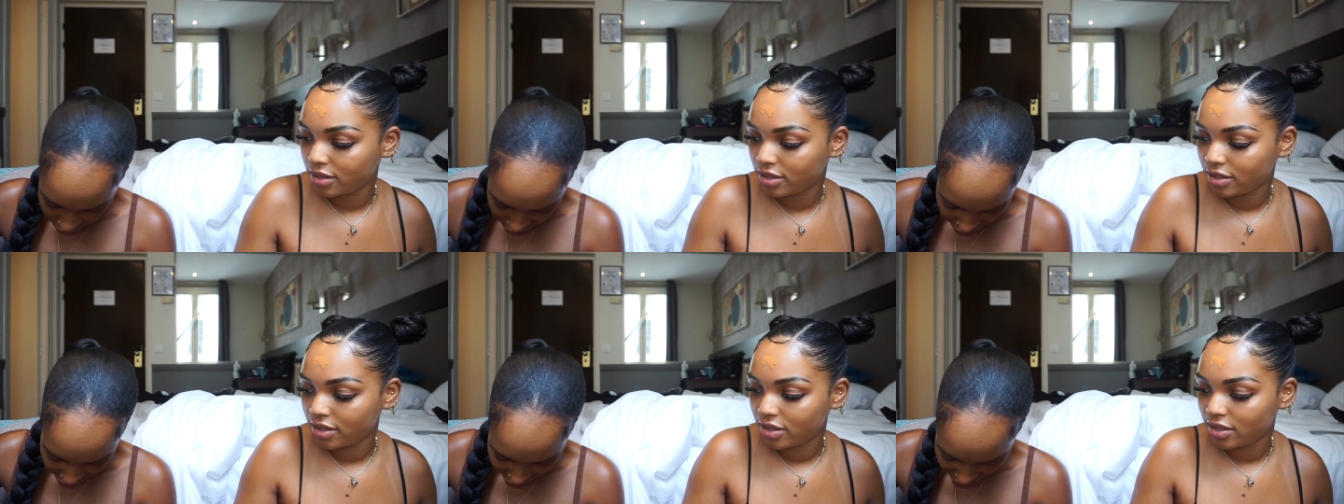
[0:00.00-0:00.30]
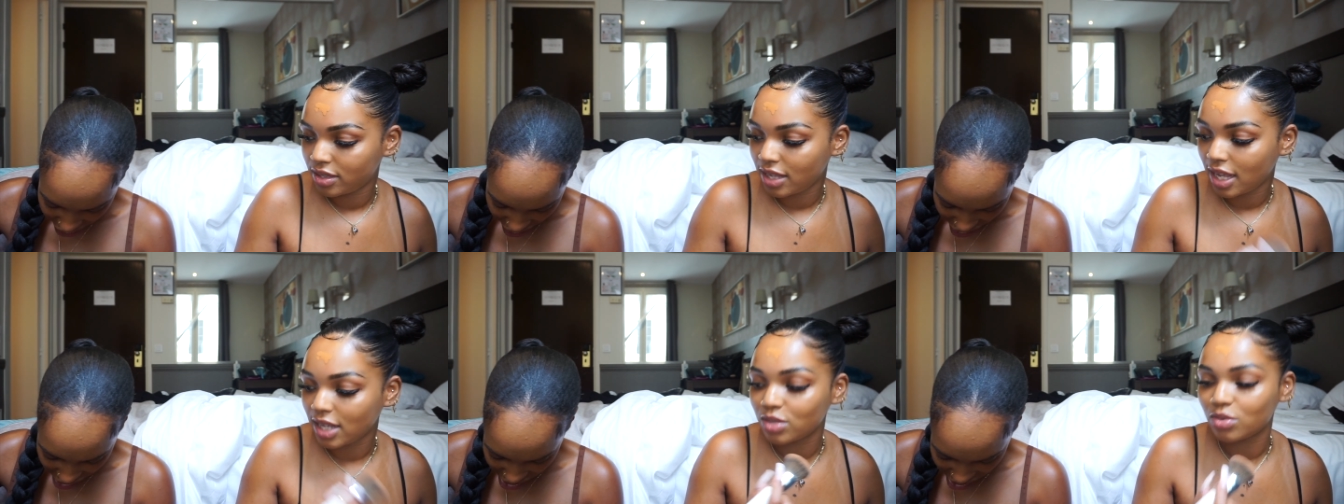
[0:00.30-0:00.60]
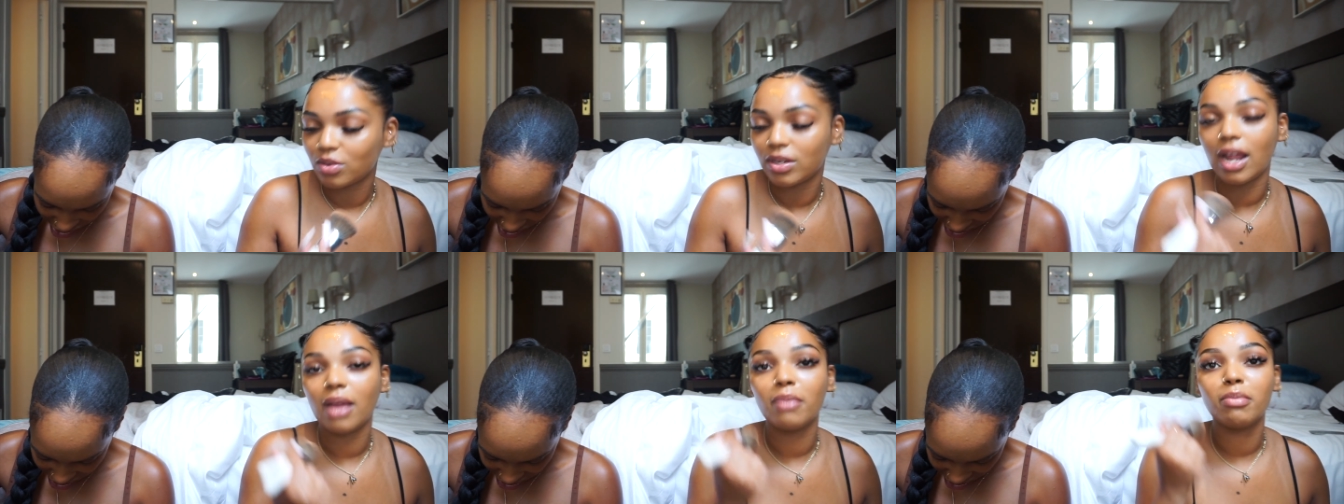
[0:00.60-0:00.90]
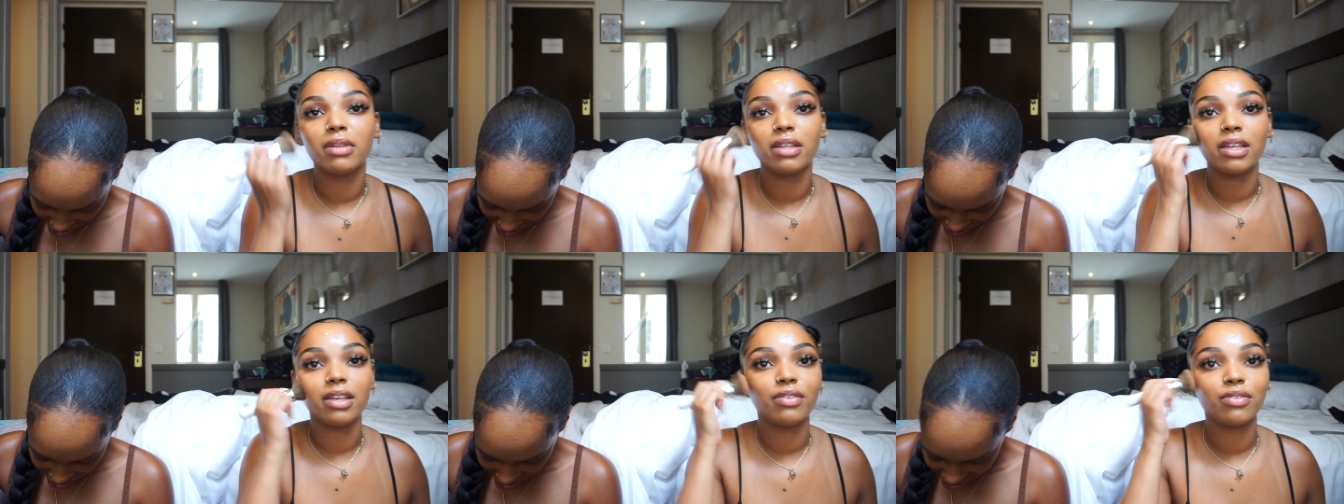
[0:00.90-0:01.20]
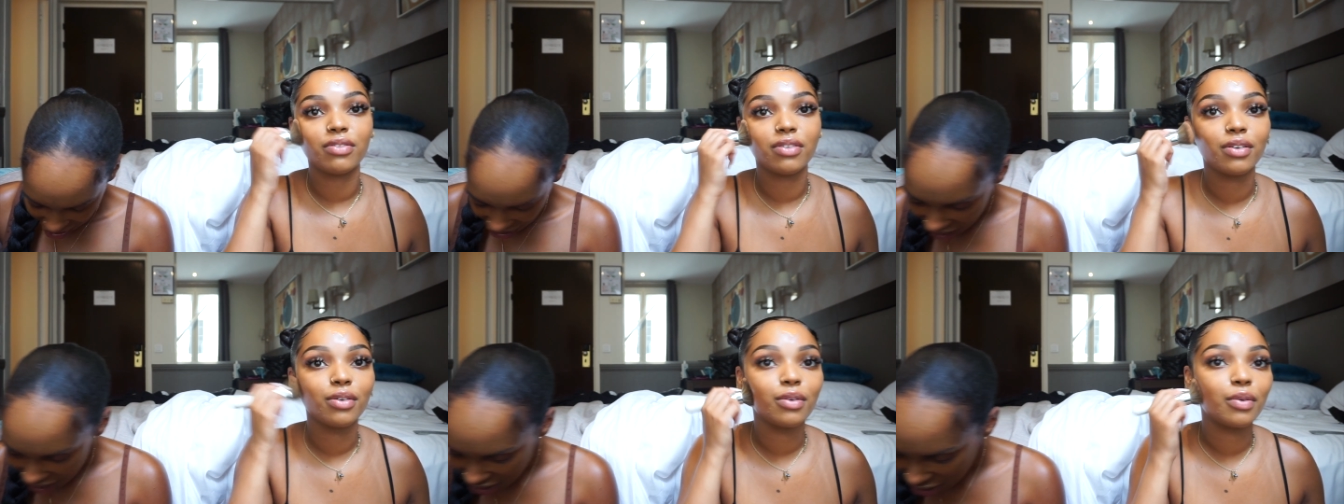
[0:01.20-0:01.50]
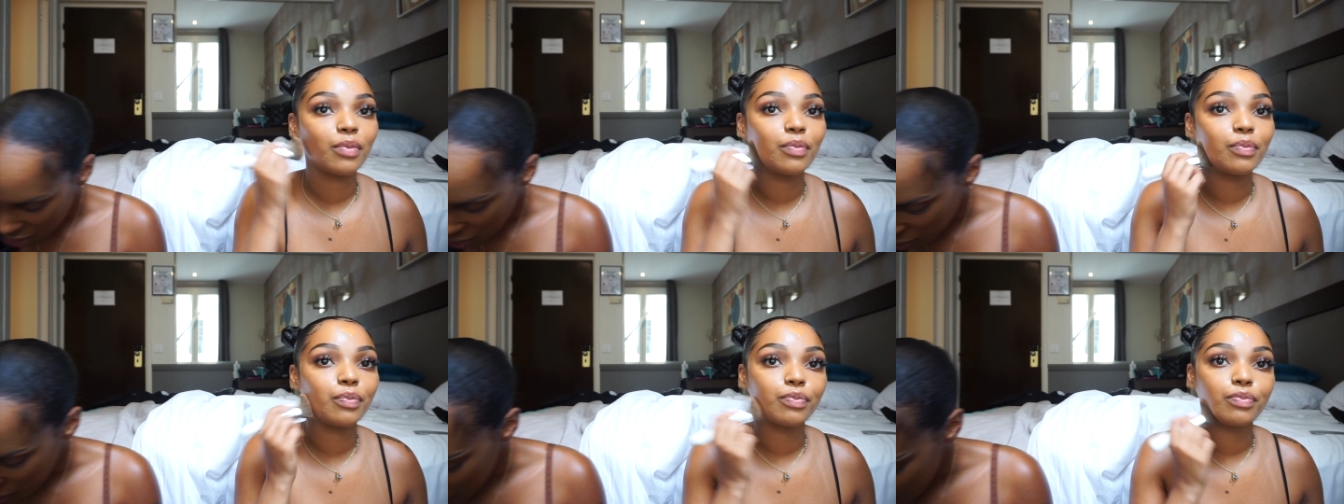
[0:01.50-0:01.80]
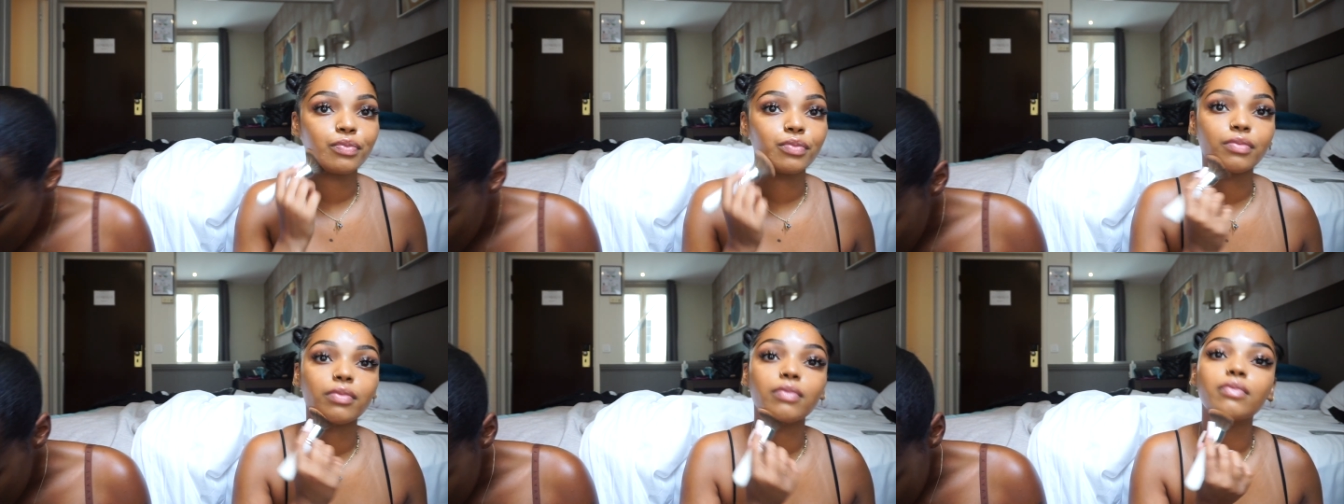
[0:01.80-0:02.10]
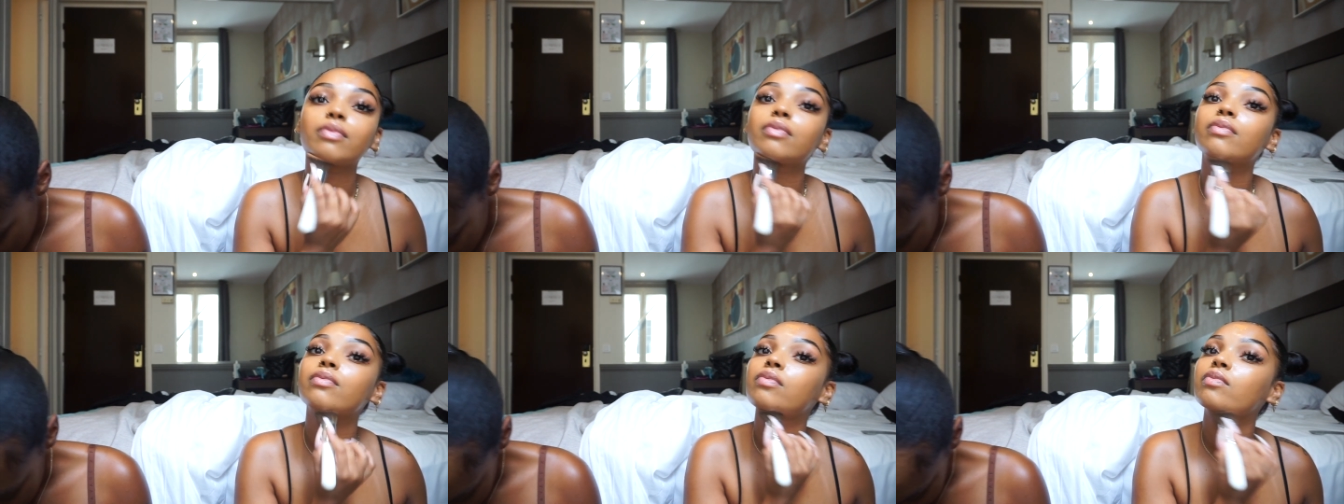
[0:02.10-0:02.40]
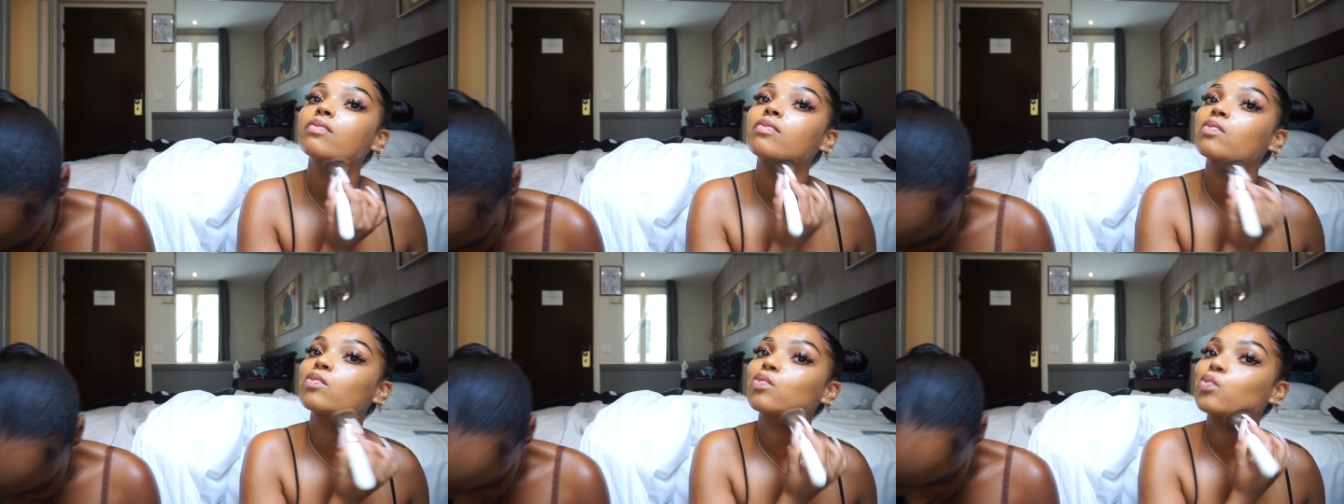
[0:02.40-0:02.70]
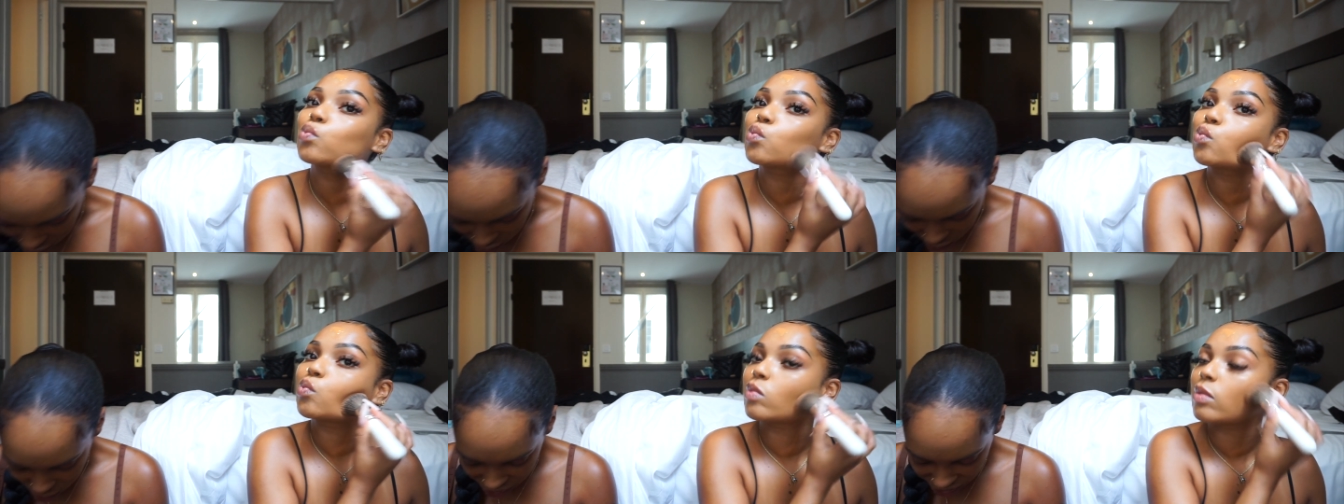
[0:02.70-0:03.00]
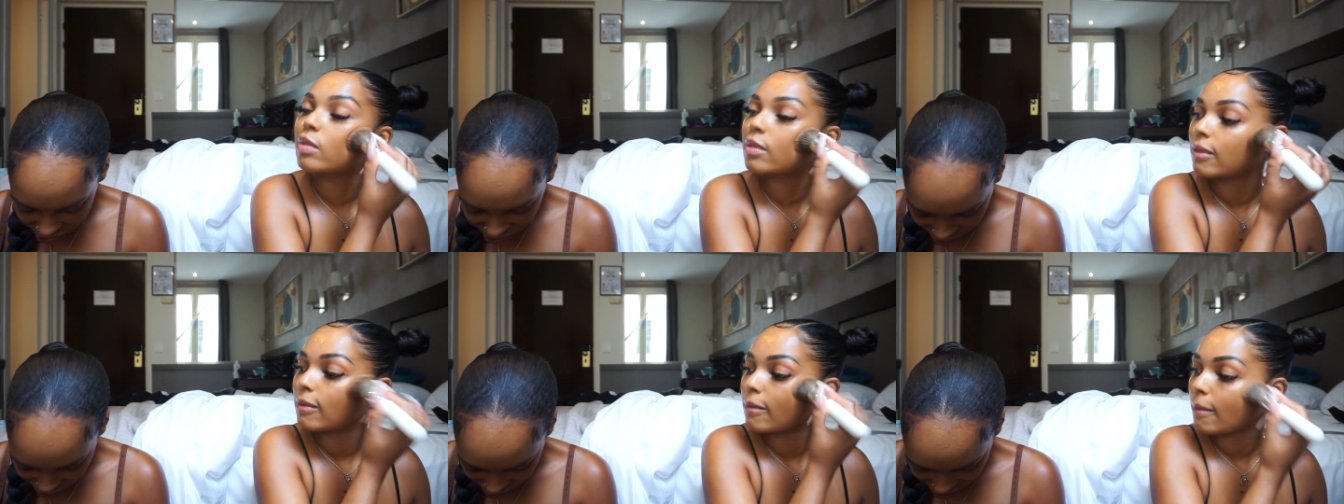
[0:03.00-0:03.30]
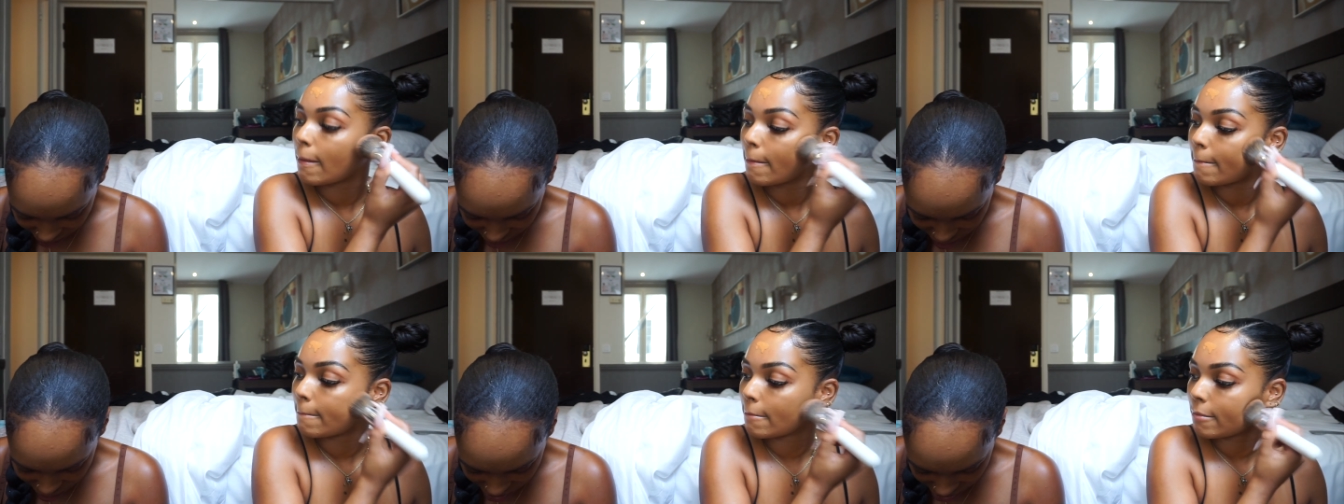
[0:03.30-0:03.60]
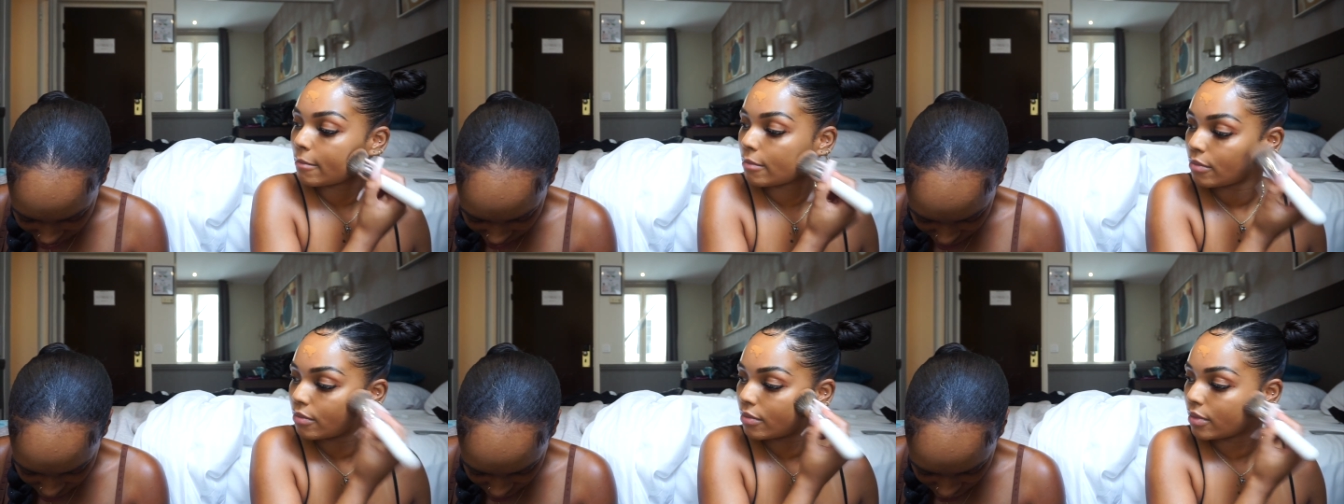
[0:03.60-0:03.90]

That's what I believe. I don't believe that. I do believe in meeting